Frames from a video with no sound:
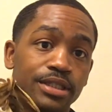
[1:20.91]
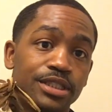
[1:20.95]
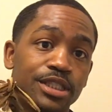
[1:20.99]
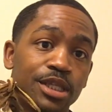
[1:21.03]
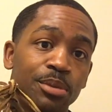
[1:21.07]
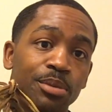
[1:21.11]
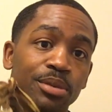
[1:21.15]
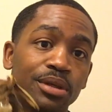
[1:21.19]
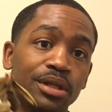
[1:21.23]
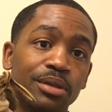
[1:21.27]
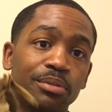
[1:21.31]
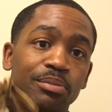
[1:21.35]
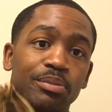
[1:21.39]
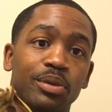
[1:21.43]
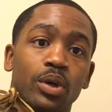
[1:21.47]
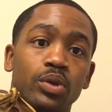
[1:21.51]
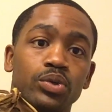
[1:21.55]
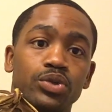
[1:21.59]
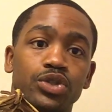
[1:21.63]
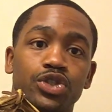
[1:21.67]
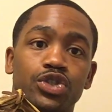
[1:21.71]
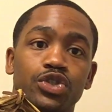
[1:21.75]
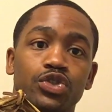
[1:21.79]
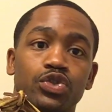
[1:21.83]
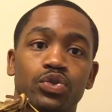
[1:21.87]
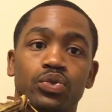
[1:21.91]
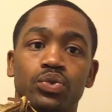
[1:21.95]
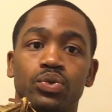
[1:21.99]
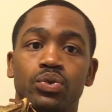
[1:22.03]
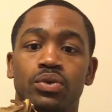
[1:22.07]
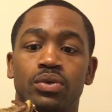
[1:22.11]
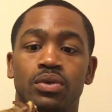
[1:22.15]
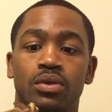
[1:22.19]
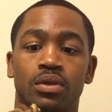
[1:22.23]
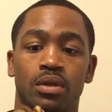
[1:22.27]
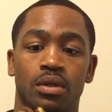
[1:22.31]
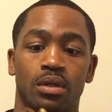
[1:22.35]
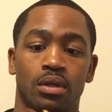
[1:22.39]
Timberland boat shoe.
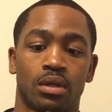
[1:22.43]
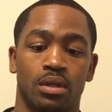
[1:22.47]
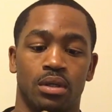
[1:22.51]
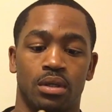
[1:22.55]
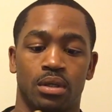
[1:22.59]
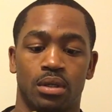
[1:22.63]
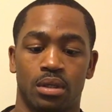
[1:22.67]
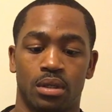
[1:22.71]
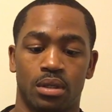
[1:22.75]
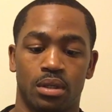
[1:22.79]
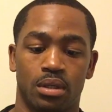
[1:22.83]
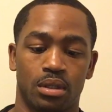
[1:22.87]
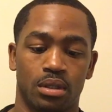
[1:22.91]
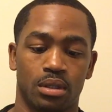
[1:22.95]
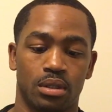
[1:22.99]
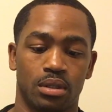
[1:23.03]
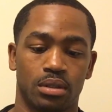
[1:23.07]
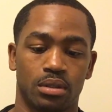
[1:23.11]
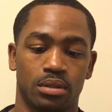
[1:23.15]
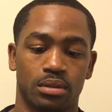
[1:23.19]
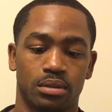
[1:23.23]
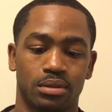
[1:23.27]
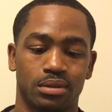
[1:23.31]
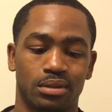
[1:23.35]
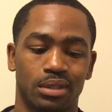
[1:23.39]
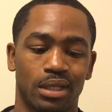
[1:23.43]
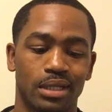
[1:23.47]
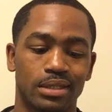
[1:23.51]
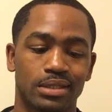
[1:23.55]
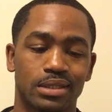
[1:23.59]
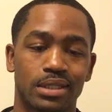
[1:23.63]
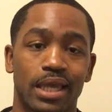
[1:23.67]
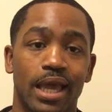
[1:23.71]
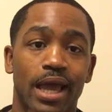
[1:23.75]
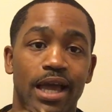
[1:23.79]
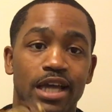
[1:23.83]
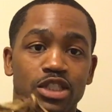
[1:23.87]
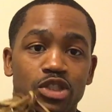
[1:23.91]
Nice
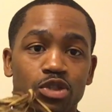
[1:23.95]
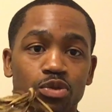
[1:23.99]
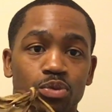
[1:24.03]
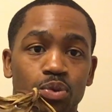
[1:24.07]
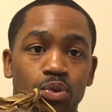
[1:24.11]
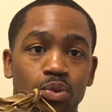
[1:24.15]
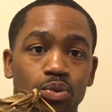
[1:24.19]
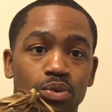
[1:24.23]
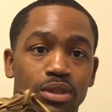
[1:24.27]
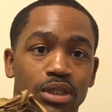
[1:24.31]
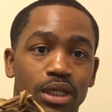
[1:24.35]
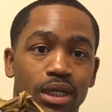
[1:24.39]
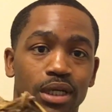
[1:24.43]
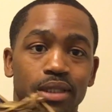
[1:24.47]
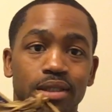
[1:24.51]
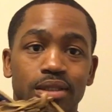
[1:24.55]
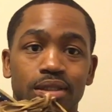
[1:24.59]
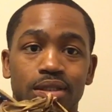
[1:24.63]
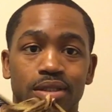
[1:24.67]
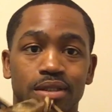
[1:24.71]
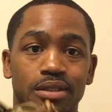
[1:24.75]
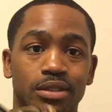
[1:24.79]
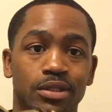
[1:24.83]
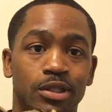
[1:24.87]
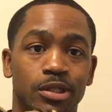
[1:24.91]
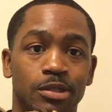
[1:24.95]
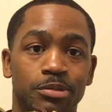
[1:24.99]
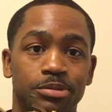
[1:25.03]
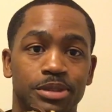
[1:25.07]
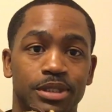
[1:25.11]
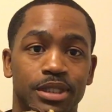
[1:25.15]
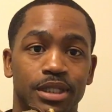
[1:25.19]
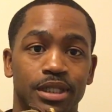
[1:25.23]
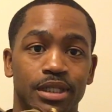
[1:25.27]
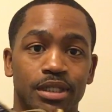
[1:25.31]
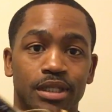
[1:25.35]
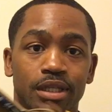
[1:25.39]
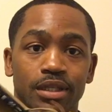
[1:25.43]
casual touch. You know what I'm
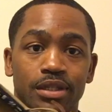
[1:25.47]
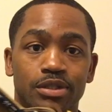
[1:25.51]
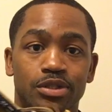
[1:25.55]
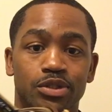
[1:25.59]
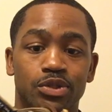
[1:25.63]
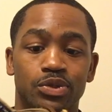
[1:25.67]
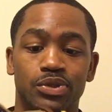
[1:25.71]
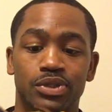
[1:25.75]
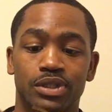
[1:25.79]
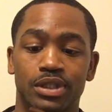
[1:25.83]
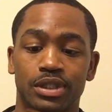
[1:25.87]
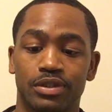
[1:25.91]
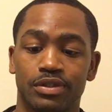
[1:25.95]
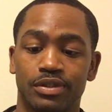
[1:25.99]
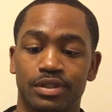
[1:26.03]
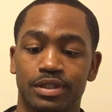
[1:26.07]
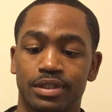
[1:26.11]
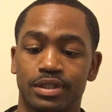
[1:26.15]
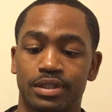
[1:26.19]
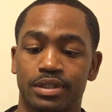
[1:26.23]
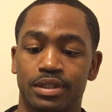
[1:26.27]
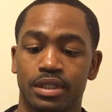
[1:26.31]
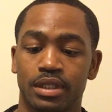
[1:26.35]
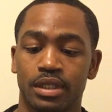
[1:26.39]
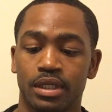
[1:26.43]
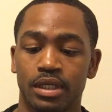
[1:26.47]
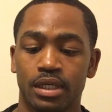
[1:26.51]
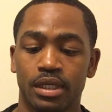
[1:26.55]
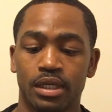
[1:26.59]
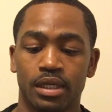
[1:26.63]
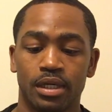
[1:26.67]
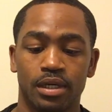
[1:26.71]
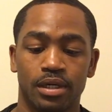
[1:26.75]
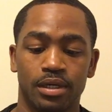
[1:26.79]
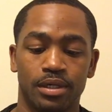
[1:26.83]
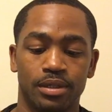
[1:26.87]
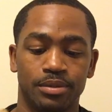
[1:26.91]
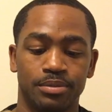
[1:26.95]
saying? Nothing too serious.
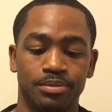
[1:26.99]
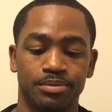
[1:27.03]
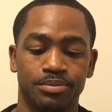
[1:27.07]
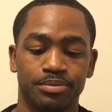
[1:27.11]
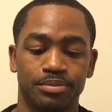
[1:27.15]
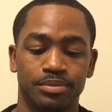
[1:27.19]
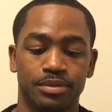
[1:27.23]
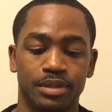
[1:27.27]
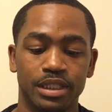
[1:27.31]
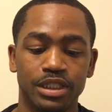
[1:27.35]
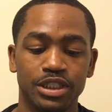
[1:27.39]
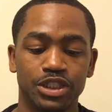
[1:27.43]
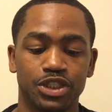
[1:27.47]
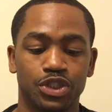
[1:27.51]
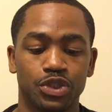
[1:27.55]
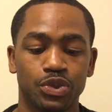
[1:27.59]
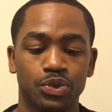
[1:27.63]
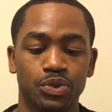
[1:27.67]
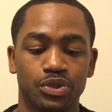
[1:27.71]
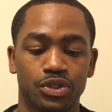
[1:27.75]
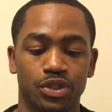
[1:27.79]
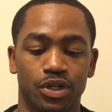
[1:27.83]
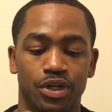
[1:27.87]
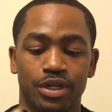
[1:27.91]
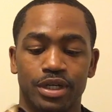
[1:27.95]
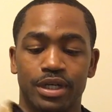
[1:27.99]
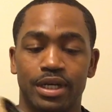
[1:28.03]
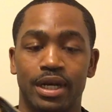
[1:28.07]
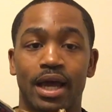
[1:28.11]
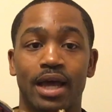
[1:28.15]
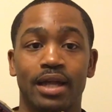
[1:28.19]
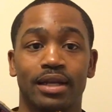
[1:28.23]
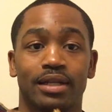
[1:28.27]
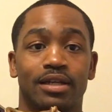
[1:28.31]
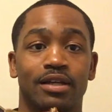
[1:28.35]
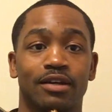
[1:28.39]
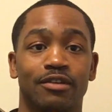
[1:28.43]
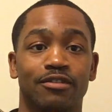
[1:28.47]
These shoes are
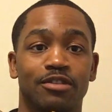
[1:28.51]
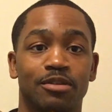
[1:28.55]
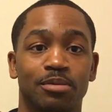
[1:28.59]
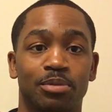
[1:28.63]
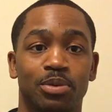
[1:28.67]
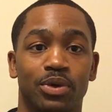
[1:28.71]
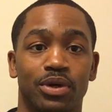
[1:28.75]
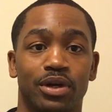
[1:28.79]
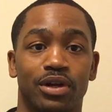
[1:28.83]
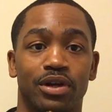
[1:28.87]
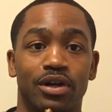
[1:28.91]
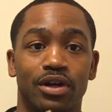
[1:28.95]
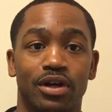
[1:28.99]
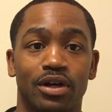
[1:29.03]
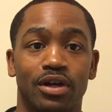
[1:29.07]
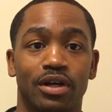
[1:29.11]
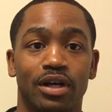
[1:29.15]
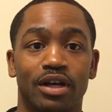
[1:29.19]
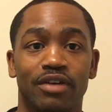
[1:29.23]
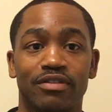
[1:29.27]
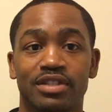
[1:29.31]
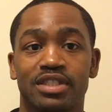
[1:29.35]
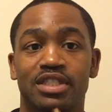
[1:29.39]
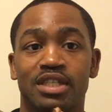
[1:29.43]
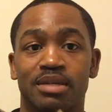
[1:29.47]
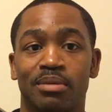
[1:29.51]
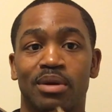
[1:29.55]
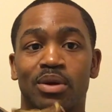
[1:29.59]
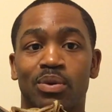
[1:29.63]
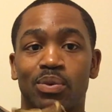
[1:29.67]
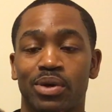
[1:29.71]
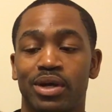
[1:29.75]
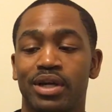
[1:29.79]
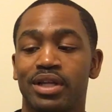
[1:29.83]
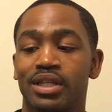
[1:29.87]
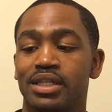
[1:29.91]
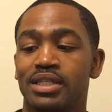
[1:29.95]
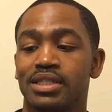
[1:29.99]
not comfortable at all. Every time I
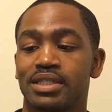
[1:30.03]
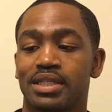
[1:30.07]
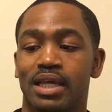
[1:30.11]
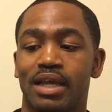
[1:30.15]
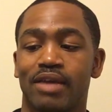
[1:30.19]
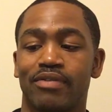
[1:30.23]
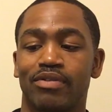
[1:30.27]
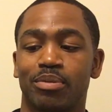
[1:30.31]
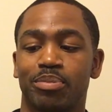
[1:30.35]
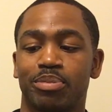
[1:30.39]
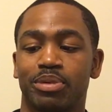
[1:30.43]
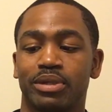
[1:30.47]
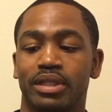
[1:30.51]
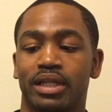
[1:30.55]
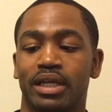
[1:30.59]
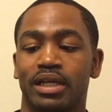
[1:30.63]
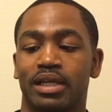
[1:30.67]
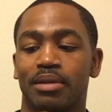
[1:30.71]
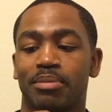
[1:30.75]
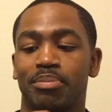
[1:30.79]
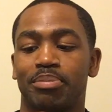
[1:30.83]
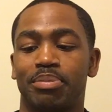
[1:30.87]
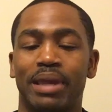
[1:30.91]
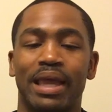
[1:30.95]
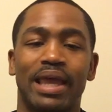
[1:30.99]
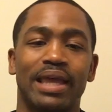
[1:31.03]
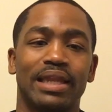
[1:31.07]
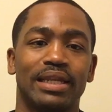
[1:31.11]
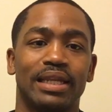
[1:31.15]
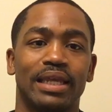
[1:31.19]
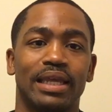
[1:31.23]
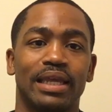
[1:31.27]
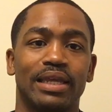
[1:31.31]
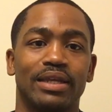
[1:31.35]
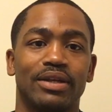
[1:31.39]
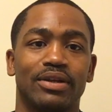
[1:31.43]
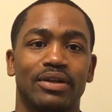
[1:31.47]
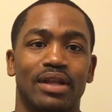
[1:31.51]
wear these, I have to put like a
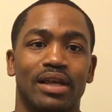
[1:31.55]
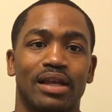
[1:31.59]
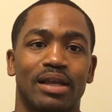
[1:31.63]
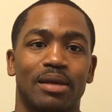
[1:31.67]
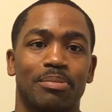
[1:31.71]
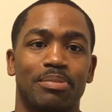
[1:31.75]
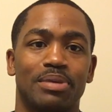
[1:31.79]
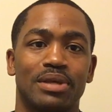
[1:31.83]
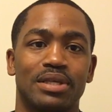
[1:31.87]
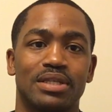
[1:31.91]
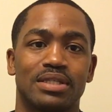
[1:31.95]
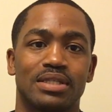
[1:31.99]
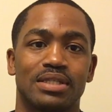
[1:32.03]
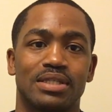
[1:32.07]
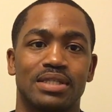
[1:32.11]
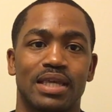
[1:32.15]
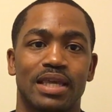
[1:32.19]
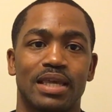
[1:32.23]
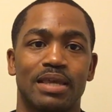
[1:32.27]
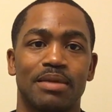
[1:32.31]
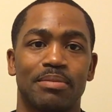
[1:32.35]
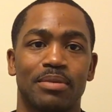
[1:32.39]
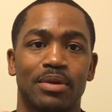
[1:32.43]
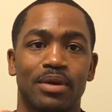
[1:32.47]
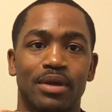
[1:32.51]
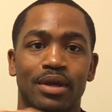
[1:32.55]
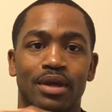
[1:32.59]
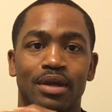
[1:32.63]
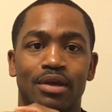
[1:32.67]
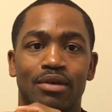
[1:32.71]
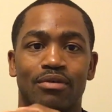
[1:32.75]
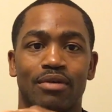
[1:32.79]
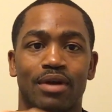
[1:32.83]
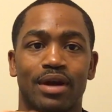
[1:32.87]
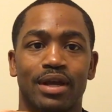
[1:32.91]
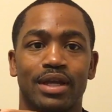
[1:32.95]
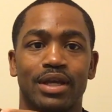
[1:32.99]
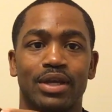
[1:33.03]
band-aid or like a piece of tape
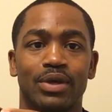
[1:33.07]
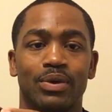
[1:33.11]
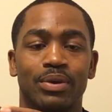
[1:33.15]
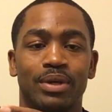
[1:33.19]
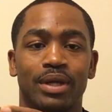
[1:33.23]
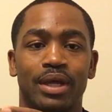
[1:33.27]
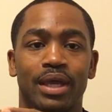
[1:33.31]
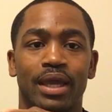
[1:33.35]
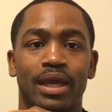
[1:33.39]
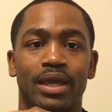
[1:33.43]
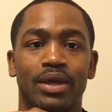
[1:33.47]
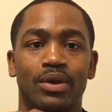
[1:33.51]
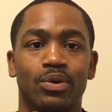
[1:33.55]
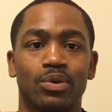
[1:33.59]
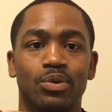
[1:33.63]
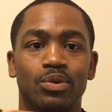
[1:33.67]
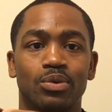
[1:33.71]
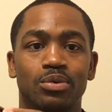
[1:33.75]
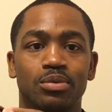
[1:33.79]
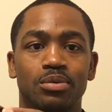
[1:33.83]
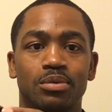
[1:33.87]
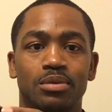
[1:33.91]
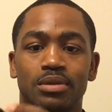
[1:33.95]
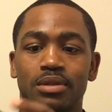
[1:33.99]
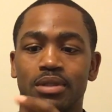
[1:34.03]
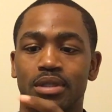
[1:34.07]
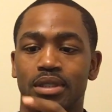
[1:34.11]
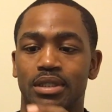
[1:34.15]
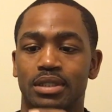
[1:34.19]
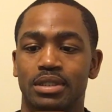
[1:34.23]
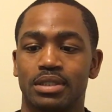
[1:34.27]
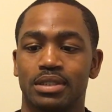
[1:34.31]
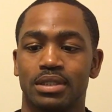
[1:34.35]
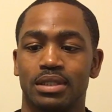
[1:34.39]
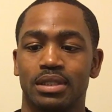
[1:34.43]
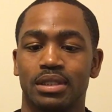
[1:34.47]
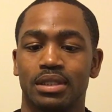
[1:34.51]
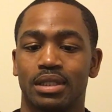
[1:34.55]
right here on the ankle
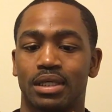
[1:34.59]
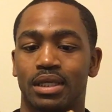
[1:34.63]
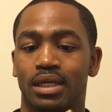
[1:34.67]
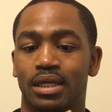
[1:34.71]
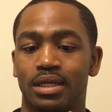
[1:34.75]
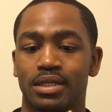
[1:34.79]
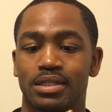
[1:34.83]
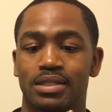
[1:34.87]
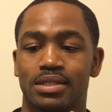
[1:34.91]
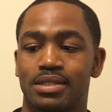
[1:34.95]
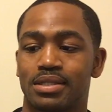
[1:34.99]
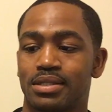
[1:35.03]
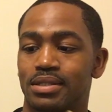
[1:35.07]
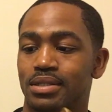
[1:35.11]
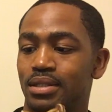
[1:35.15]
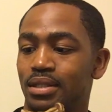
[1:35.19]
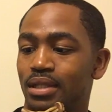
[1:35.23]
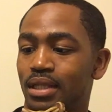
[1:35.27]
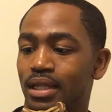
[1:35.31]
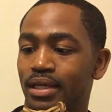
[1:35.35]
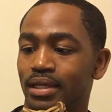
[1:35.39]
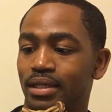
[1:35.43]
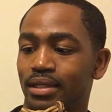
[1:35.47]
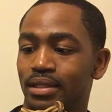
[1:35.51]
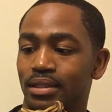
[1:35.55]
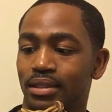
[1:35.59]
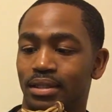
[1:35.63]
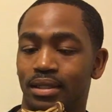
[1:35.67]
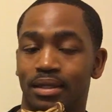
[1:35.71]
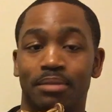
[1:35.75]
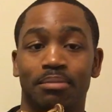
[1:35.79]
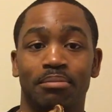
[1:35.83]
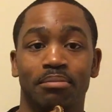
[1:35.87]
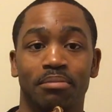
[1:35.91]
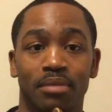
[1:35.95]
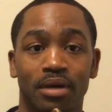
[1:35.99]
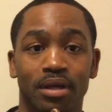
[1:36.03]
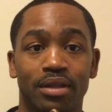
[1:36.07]
because it cuts like a
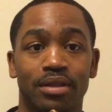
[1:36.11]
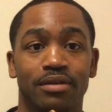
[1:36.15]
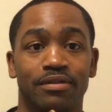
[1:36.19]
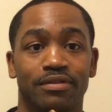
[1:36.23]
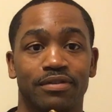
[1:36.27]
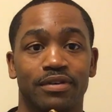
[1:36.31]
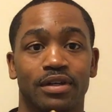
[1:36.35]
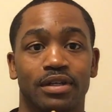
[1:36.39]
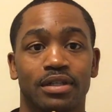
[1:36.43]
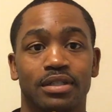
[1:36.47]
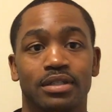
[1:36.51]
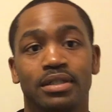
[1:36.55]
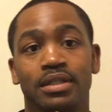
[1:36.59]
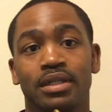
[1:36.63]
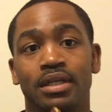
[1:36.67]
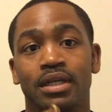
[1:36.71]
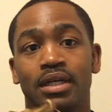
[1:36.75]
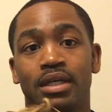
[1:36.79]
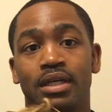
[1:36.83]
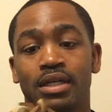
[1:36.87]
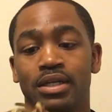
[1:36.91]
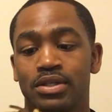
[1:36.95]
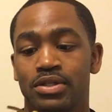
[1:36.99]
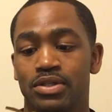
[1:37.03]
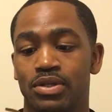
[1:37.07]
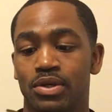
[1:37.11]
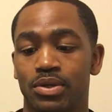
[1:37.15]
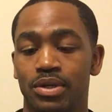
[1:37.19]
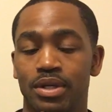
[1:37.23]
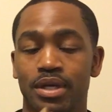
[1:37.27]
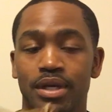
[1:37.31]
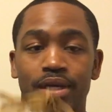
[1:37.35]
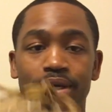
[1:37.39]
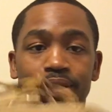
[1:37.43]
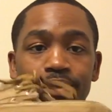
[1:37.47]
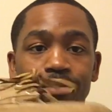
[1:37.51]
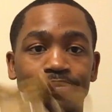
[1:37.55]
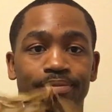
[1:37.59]
motherfucker. So
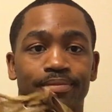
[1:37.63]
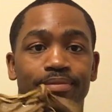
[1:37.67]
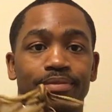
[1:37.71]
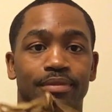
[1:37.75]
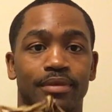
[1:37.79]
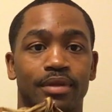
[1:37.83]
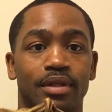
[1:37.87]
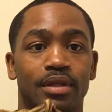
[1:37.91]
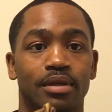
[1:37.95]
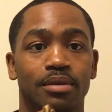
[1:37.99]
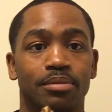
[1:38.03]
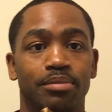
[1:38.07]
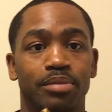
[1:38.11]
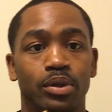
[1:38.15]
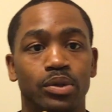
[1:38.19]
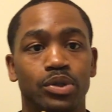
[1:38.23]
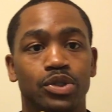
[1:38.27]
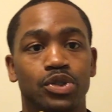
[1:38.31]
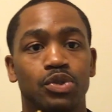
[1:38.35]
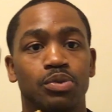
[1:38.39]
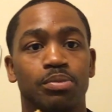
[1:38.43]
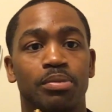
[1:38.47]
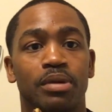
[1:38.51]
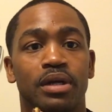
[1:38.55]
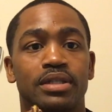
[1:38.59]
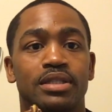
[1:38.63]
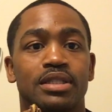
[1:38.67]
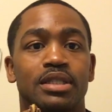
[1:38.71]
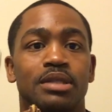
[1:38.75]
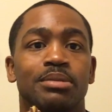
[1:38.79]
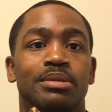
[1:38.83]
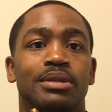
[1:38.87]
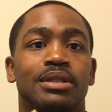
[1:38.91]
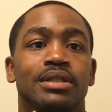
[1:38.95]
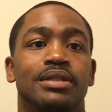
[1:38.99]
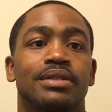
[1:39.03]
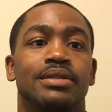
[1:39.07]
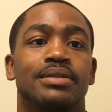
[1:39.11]
yeah, boat shoe by
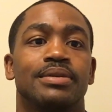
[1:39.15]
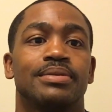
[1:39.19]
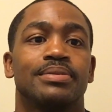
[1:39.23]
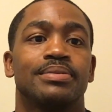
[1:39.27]
Timberland.